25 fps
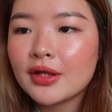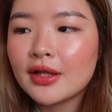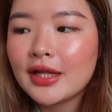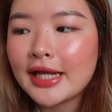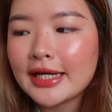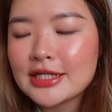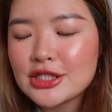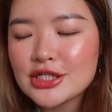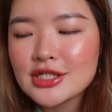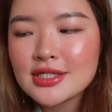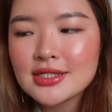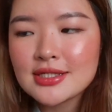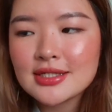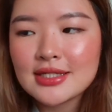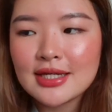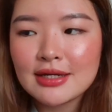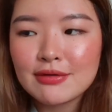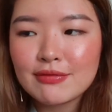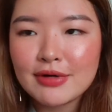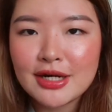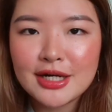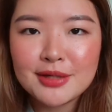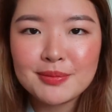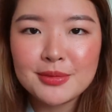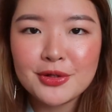like just
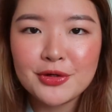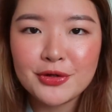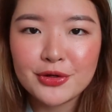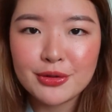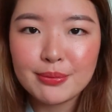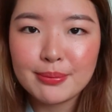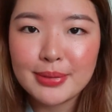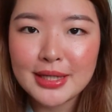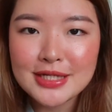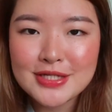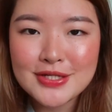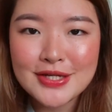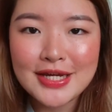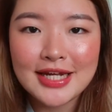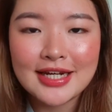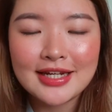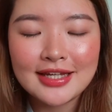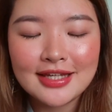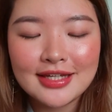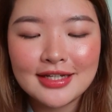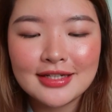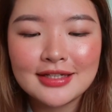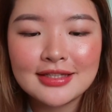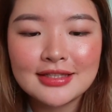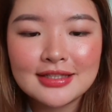sitting randomly on the bus, you can
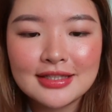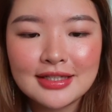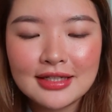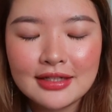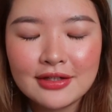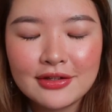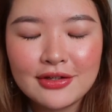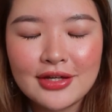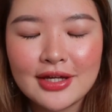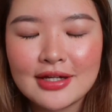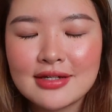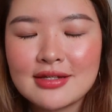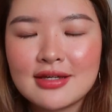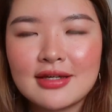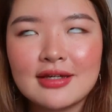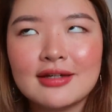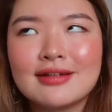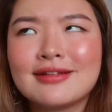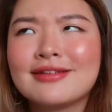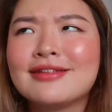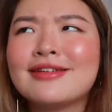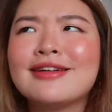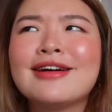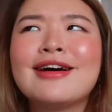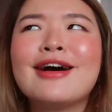hear
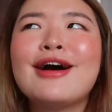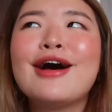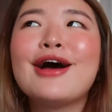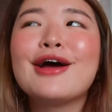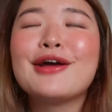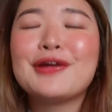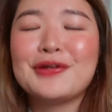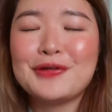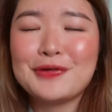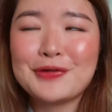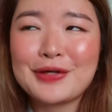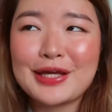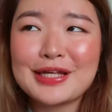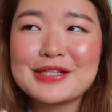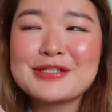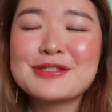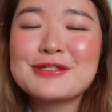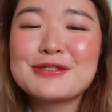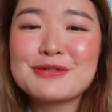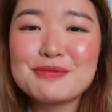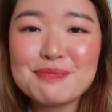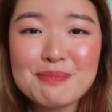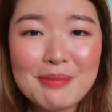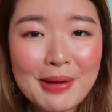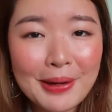you can
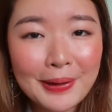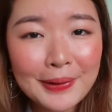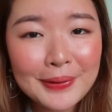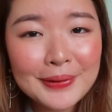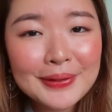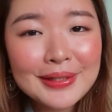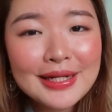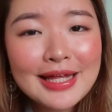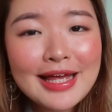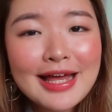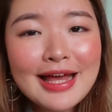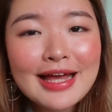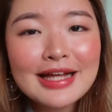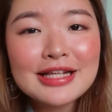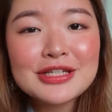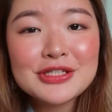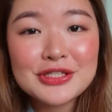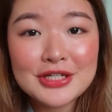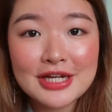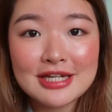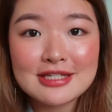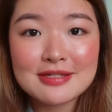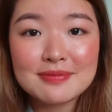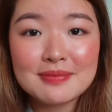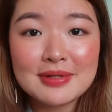smell
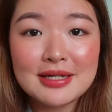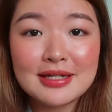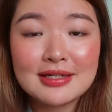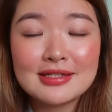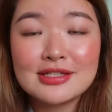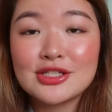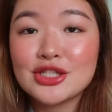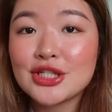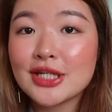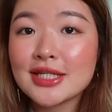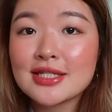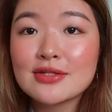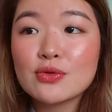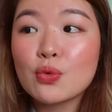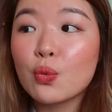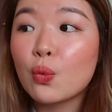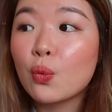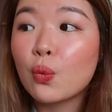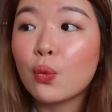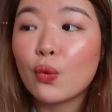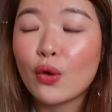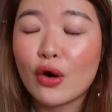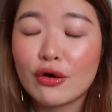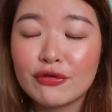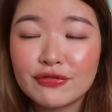jasmine just
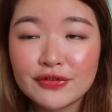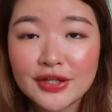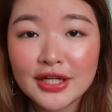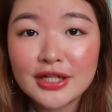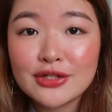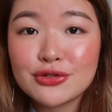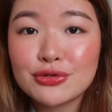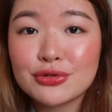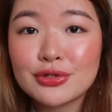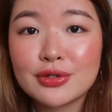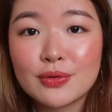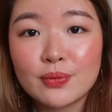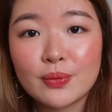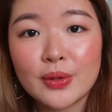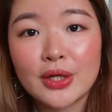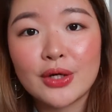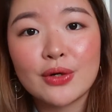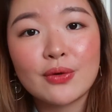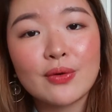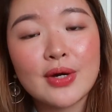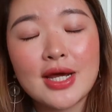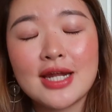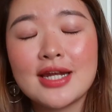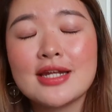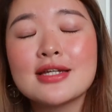wafting through the
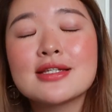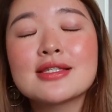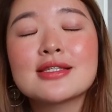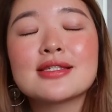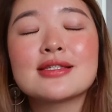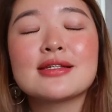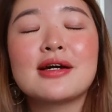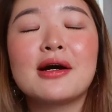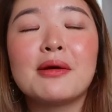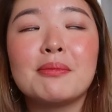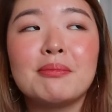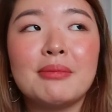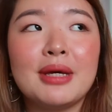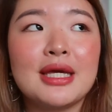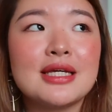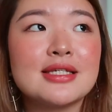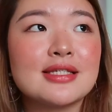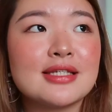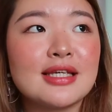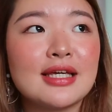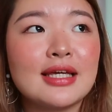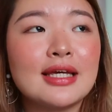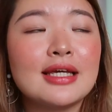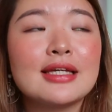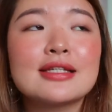window, and it's
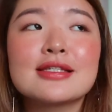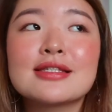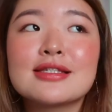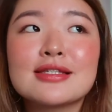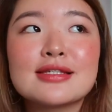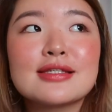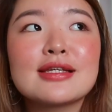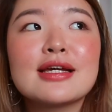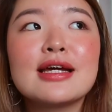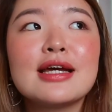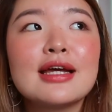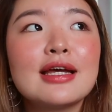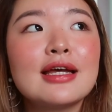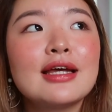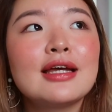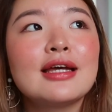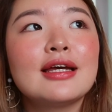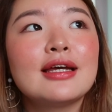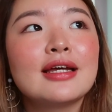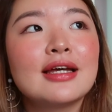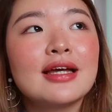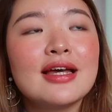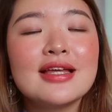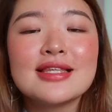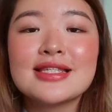amazing.
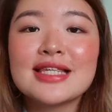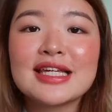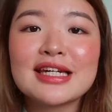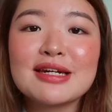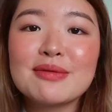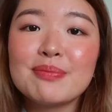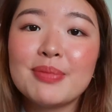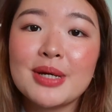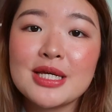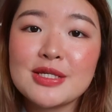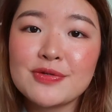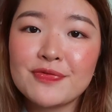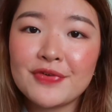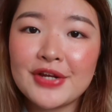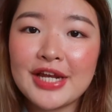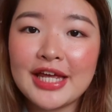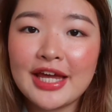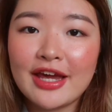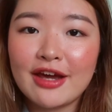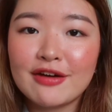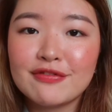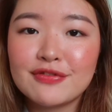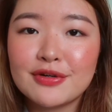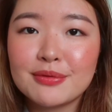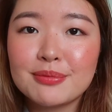It's like the best
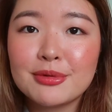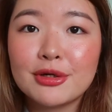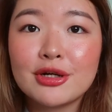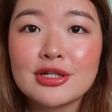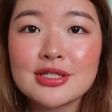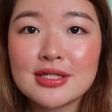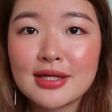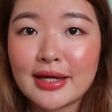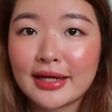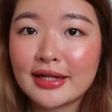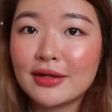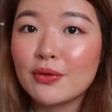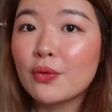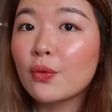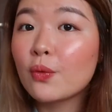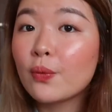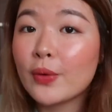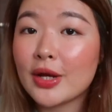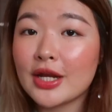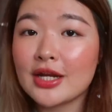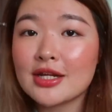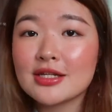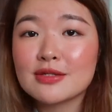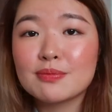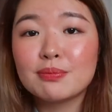feeling ever, because like the
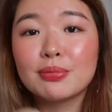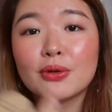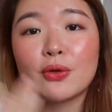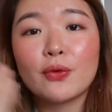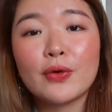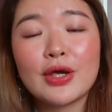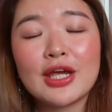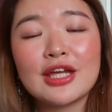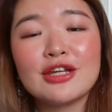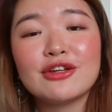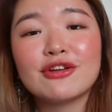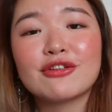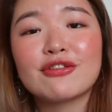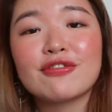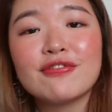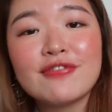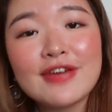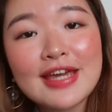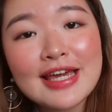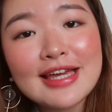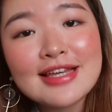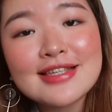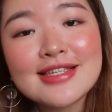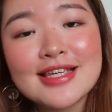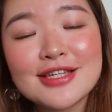wind is blowing in your
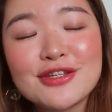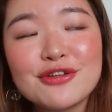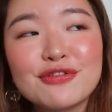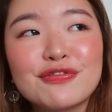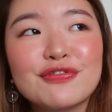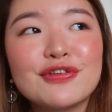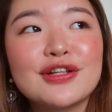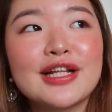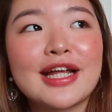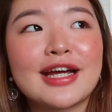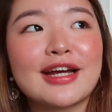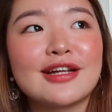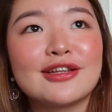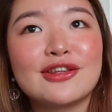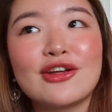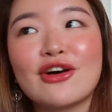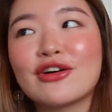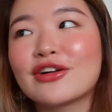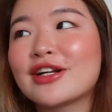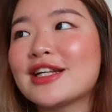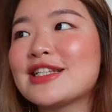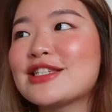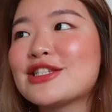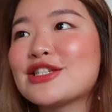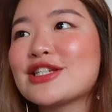face and you feel like a
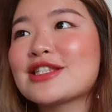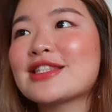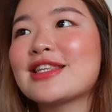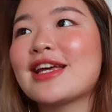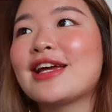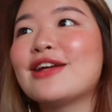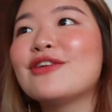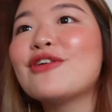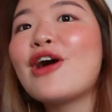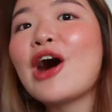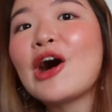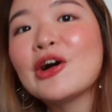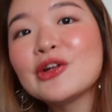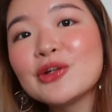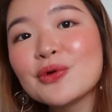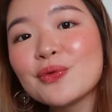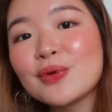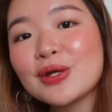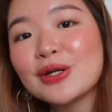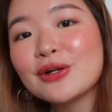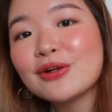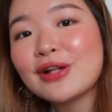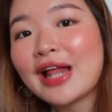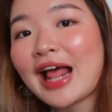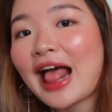dog that's just like, you know, out the
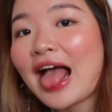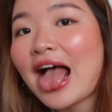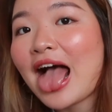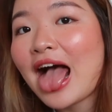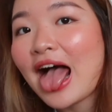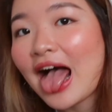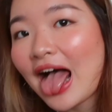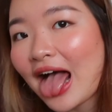window, like